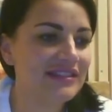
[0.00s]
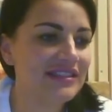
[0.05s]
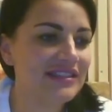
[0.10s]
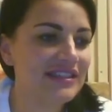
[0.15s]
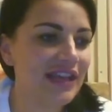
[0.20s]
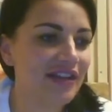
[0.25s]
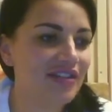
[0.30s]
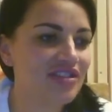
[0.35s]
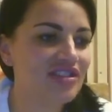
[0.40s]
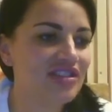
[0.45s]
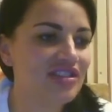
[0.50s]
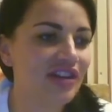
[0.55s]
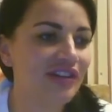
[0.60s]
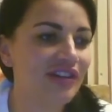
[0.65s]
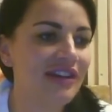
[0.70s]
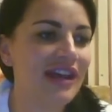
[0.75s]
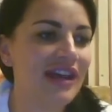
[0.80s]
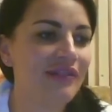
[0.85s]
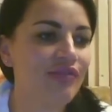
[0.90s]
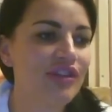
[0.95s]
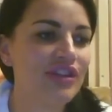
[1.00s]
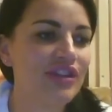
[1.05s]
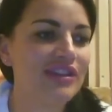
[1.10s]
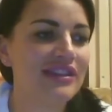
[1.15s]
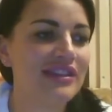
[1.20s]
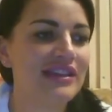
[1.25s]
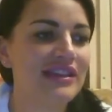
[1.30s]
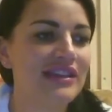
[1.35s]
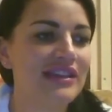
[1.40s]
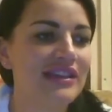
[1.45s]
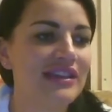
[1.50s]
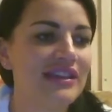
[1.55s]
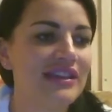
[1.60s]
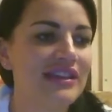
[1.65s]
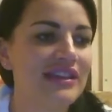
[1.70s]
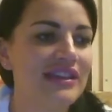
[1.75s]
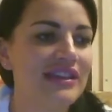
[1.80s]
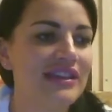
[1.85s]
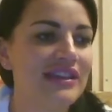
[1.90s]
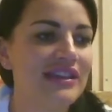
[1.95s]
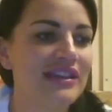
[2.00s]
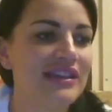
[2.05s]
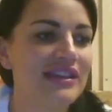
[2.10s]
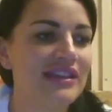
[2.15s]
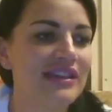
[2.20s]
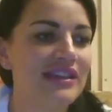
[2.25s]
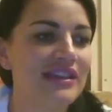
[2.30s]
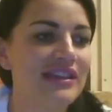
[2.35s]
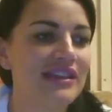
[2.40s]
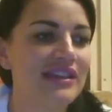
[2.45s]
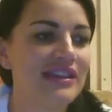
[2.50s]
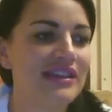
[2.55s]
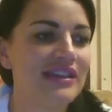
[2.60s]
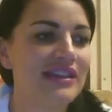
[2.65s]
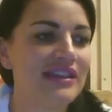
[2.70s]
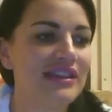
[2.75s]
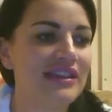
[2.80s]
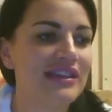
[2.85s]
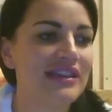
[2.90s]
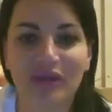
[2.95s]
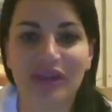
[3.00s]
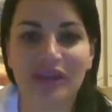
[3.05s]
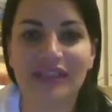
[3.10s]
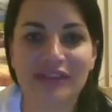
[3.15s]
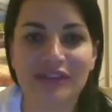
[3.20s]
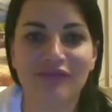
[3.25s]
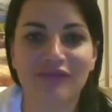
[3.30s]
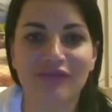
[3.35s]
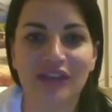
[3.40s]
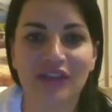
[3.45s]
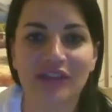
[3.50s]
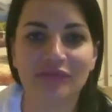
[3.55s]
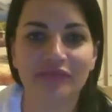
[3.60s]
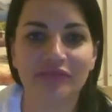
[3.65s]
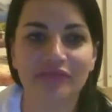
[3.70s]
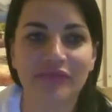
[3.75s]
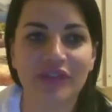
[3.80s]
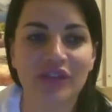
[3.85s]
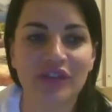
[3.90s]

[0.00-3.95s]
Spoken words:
touched on everything that I had started to believe in,